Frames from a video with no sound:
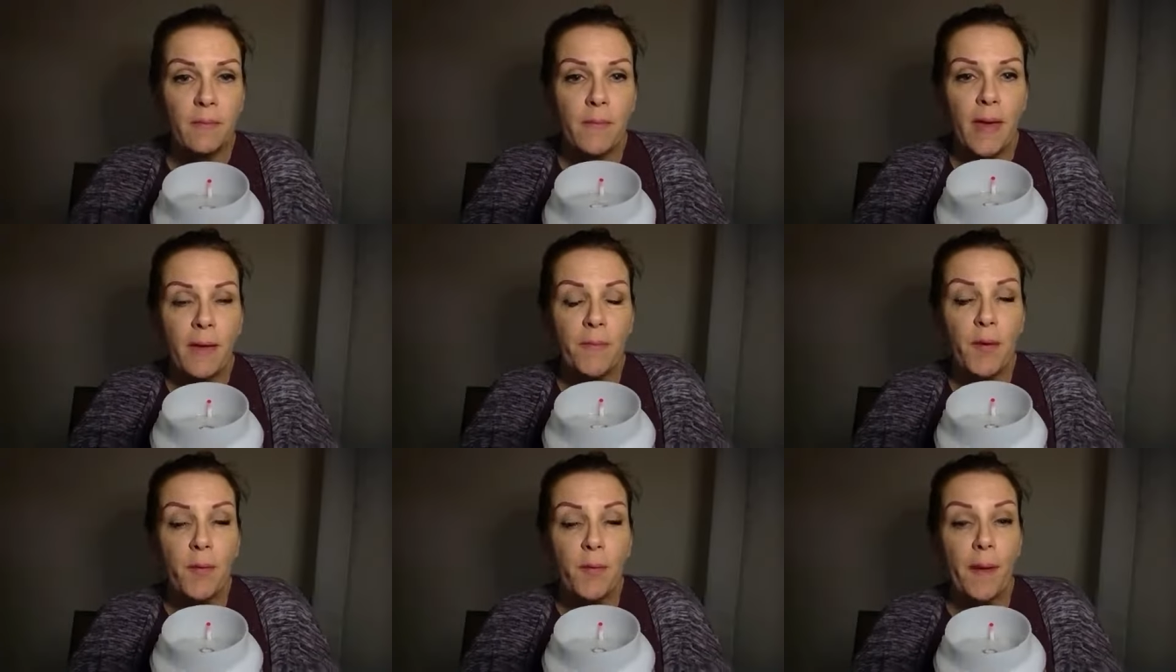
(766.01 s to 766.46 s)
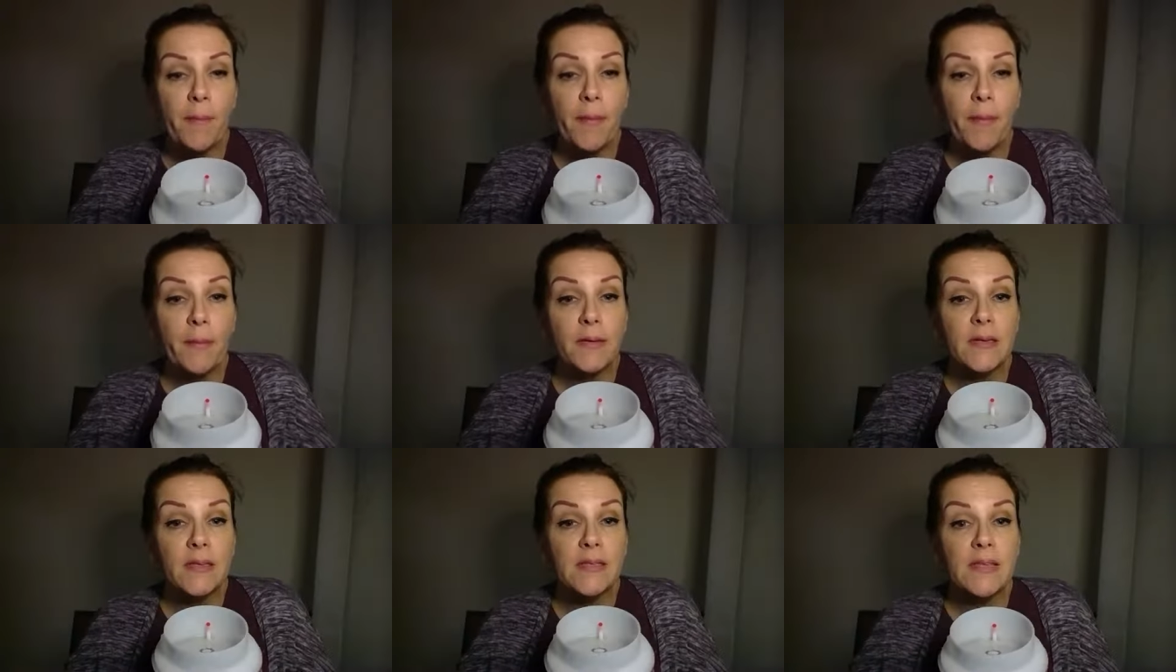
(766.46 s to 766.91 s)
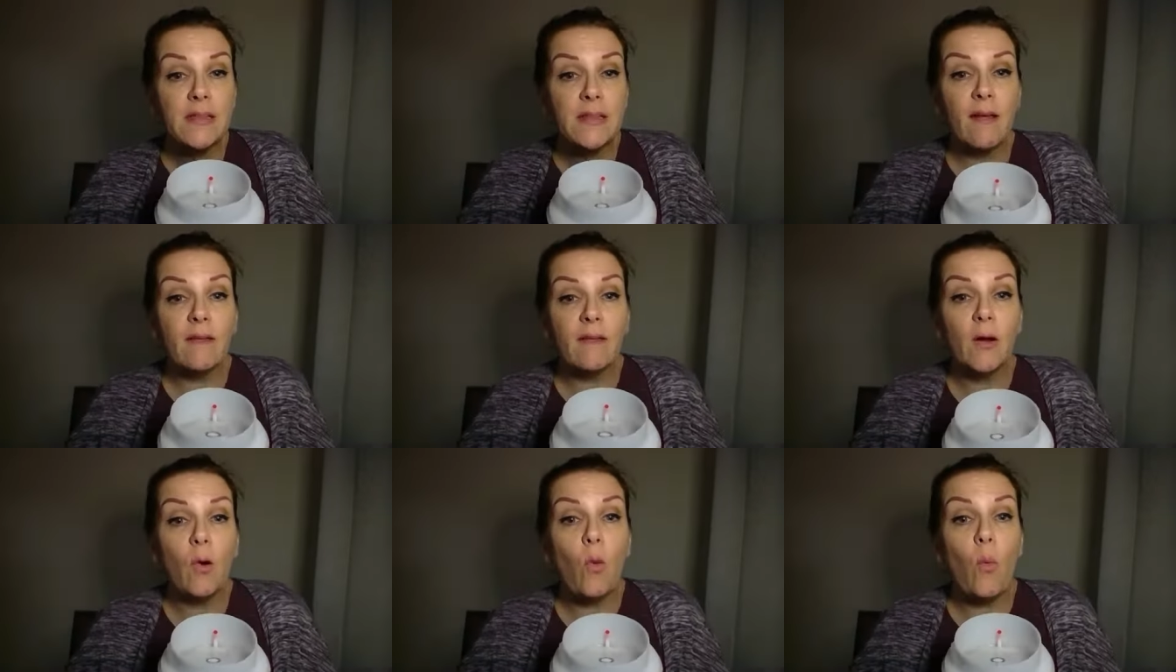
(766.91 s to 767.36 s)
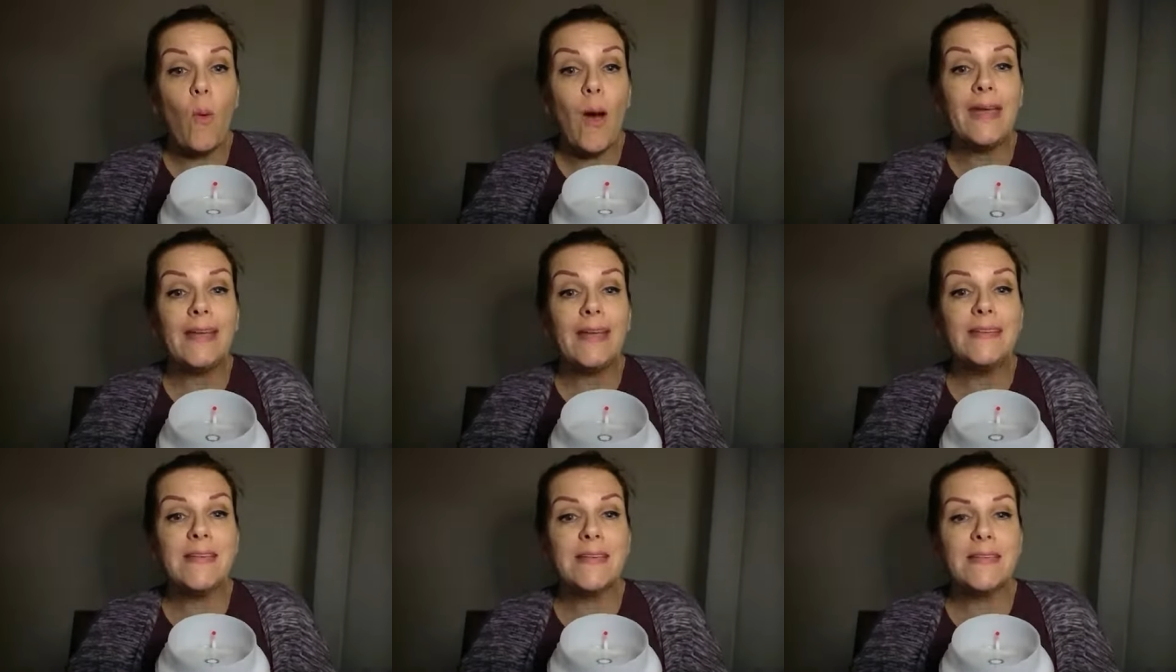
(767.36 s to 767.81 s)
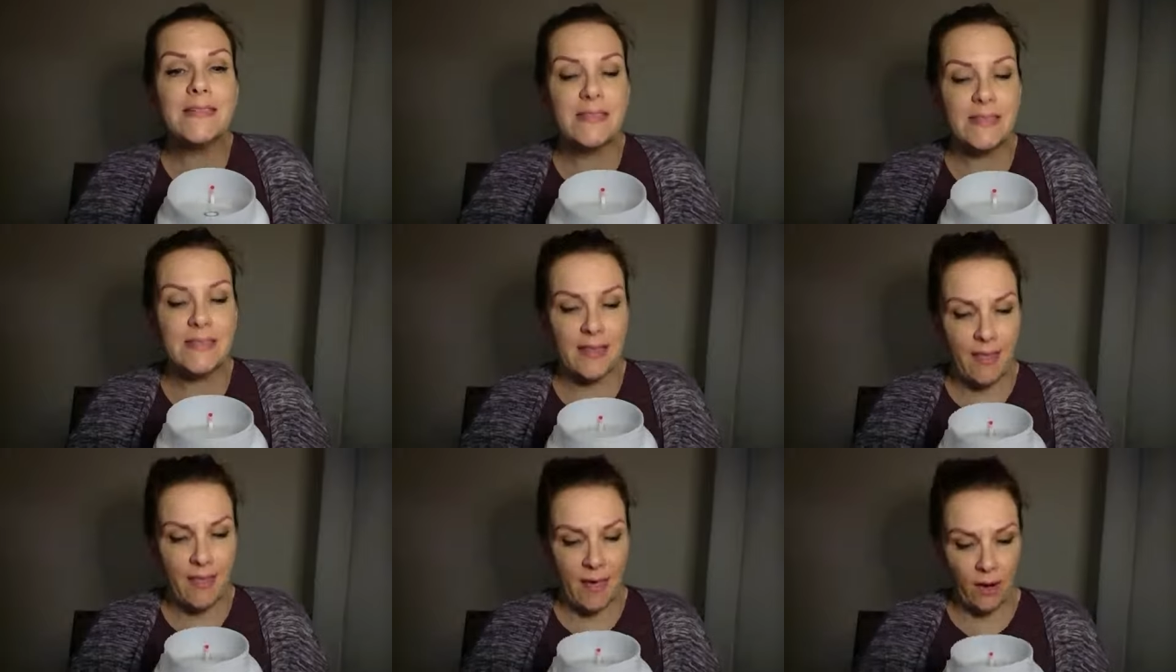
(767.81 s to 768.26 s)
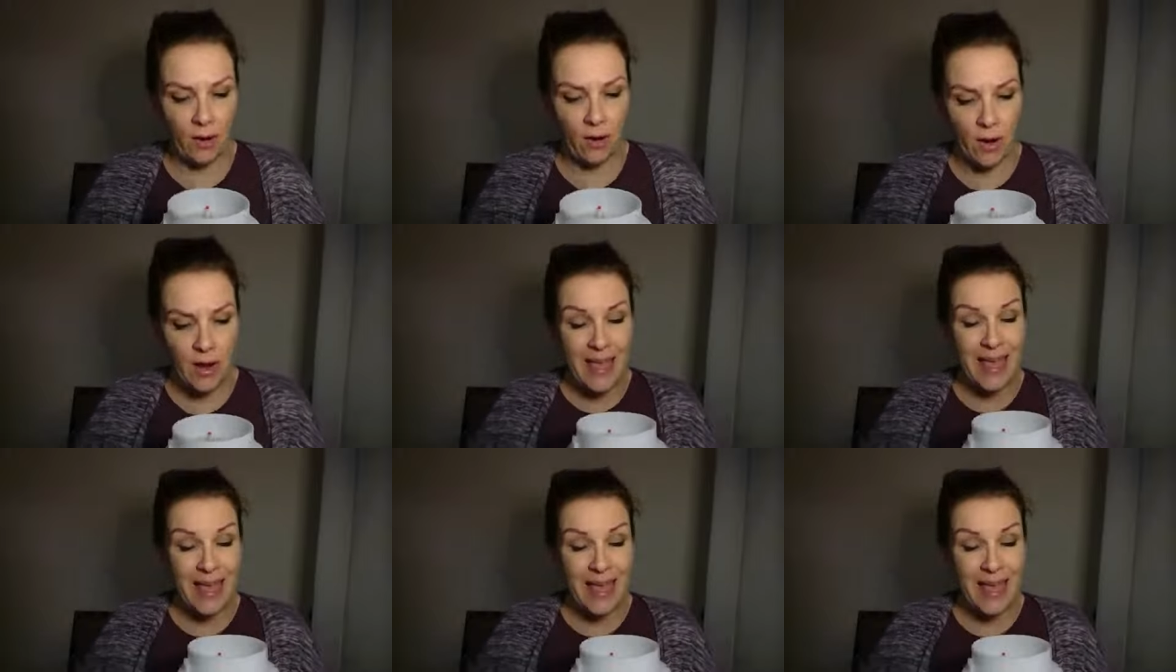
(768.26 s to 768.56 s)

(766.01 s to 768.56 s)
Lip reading: Maybe you might be able to see that little white disc there.